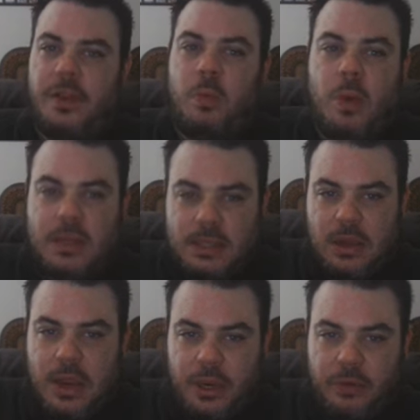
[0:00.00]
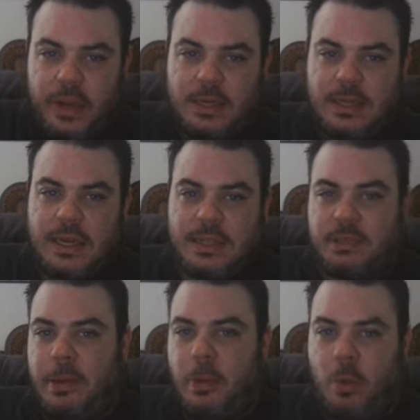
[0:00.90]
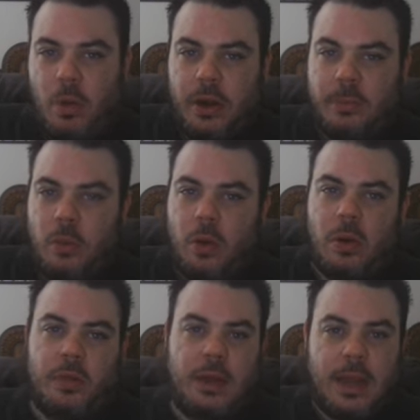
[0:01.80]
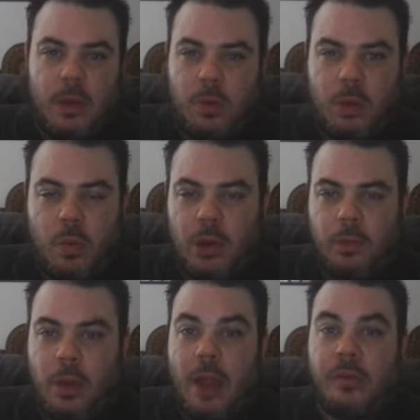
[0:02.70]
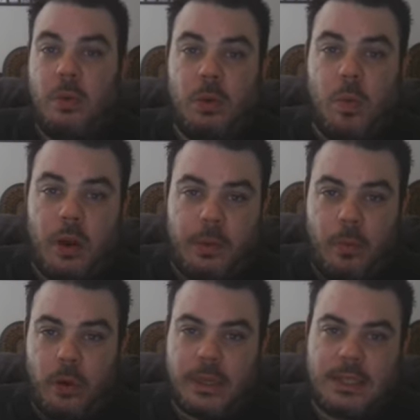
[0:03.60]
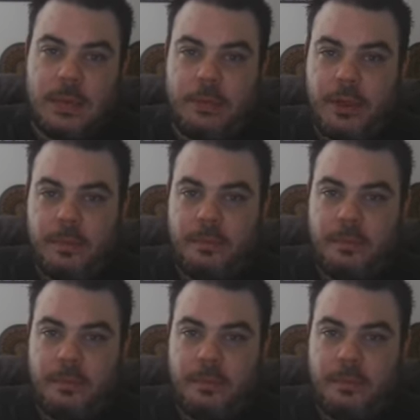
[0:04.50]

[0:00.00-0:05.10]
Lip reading: It was 9 great seasons. People wanted more. The network wanted more. Everyone wanted more except him.